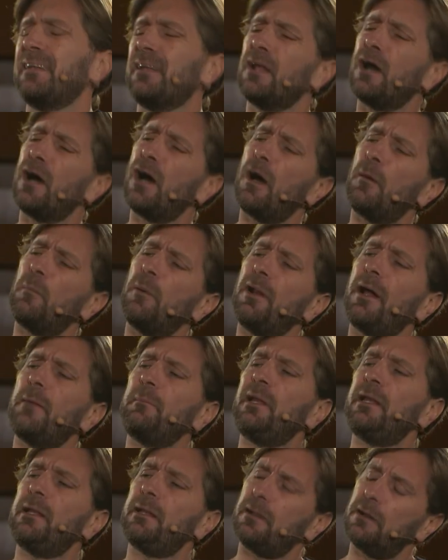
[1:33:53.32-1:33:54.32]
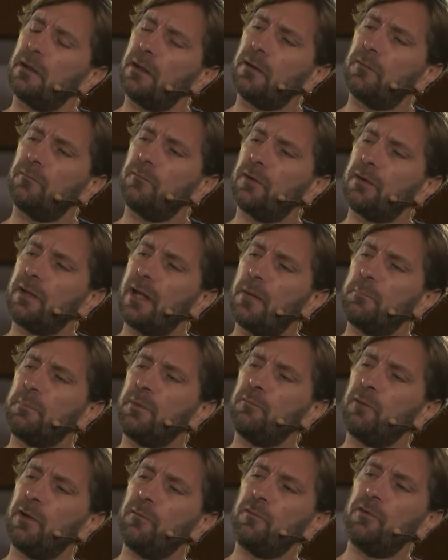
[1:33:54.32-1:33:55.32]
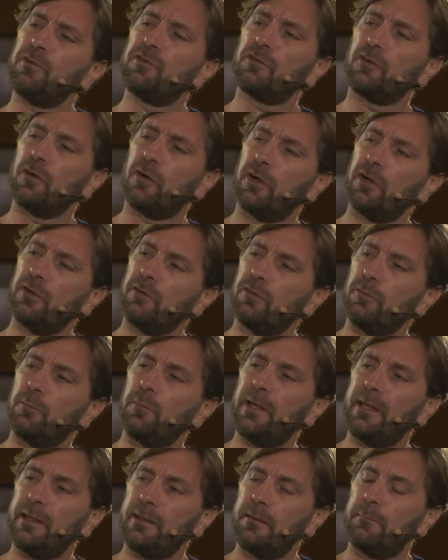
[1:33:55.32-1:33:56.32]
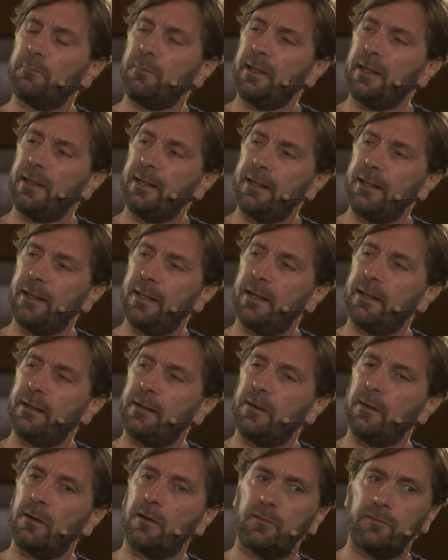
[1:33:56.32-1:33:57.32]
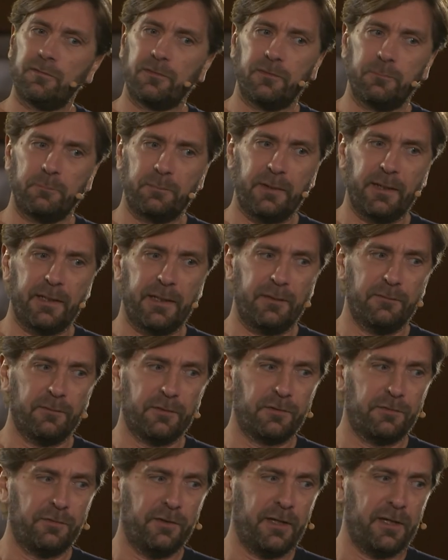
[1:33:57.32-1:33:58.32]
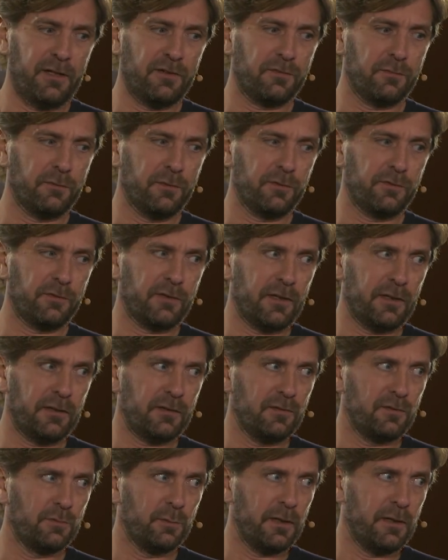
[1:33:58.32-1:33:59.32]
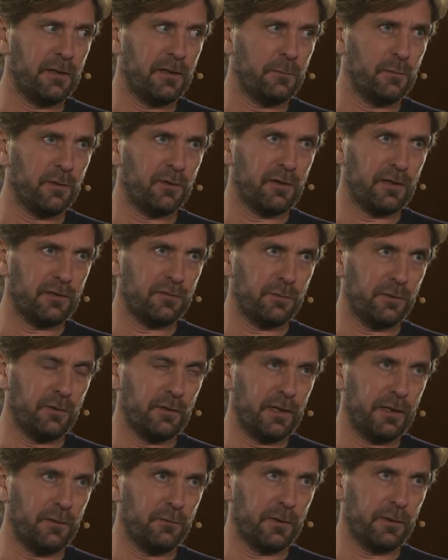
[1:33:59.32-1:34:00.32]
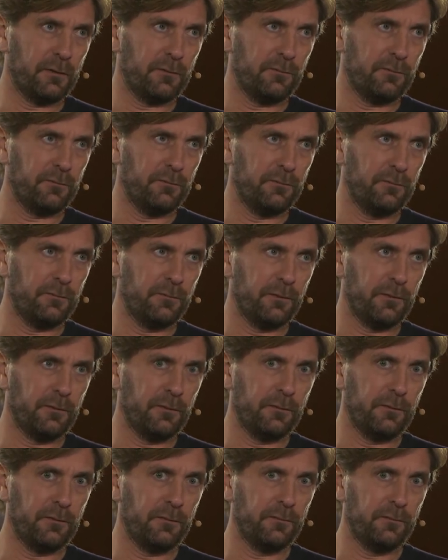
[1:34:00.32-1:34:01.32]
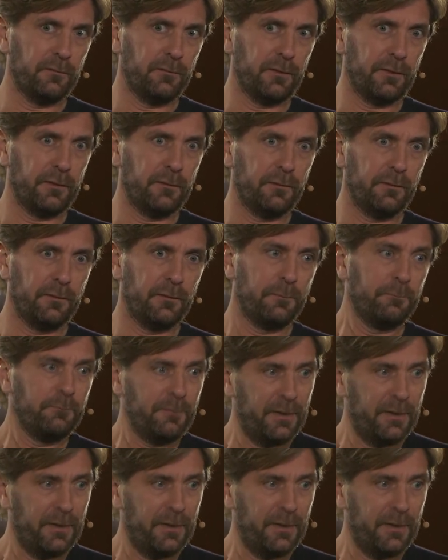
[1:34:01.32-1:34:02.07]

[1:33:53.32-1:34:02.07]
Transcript: No, but I mean, what happened when we started to make play and after play was finished was that the Sweden Democrats were like one of the